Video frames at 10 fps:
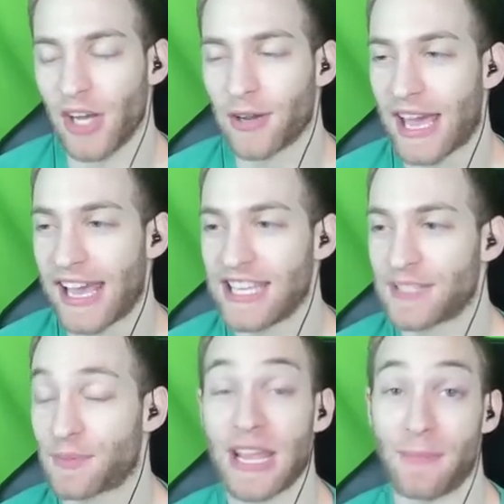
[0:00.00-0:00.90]
Okay,
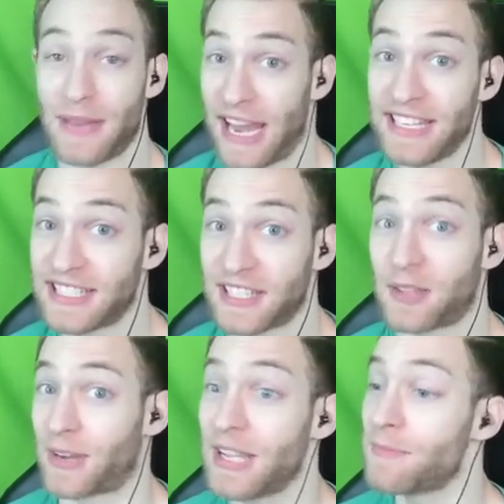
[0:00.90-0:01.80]
he's bringing bananas into
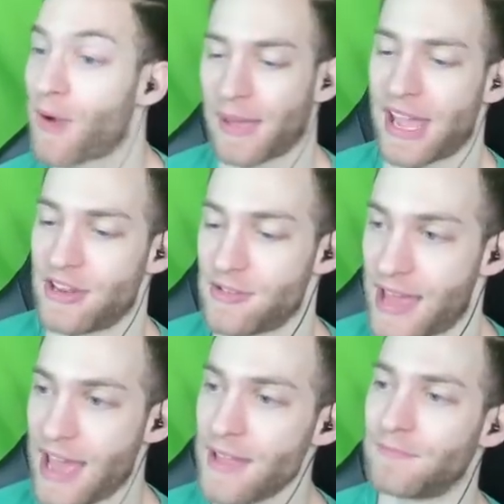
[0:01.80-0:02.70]
the drink. Probably can't do
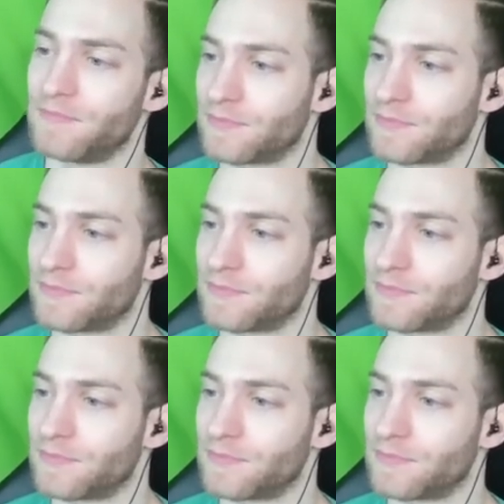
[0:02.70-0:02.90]
that.